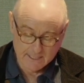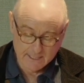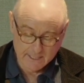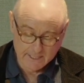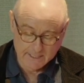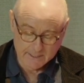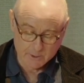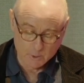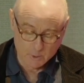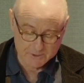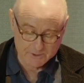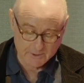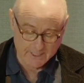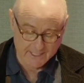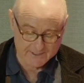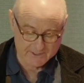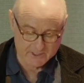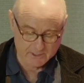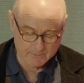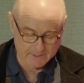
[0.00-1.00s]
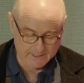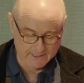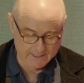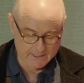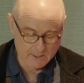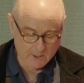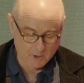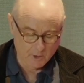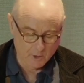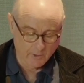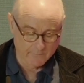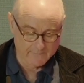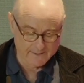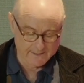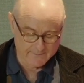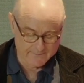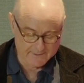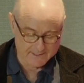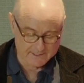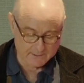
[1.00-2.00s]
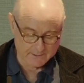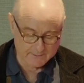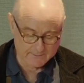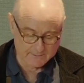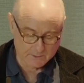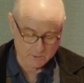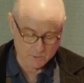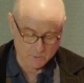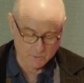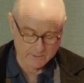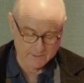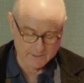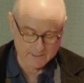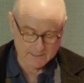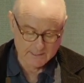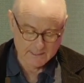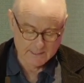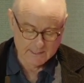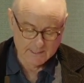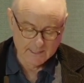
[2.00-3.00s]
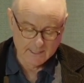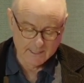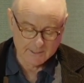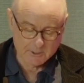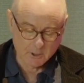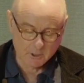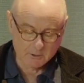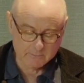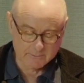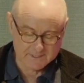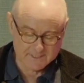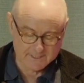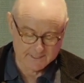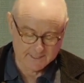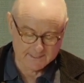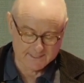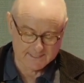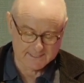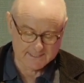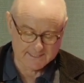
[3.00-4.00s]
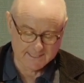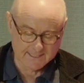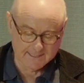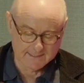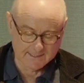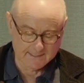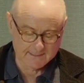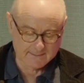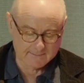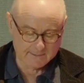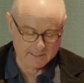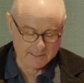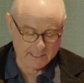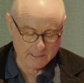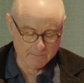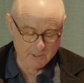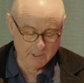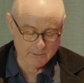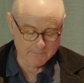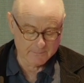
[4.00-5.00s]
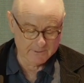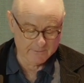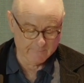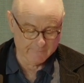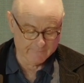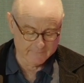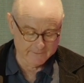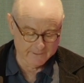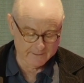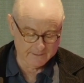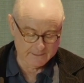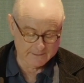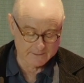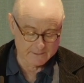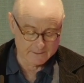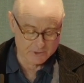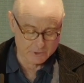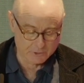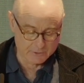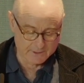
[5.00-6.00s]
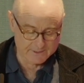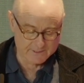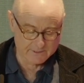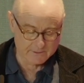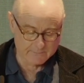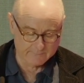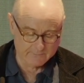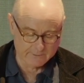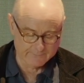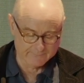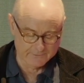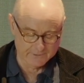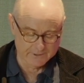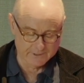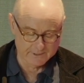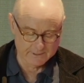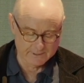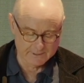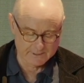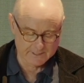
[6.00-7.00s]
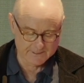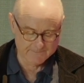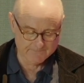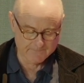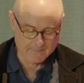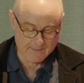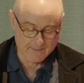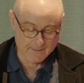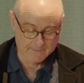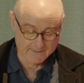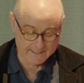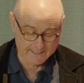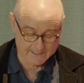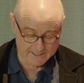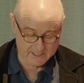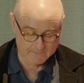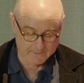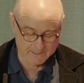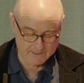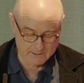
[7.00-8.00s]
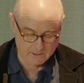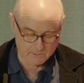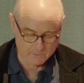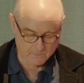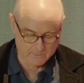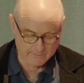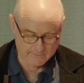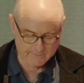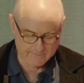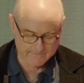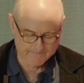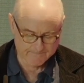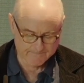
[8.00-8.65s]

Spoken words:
It also has to be, on the other side of the coin, a tolerance and understanding that there might be a fear and distrust of refugees that has to be dealt with.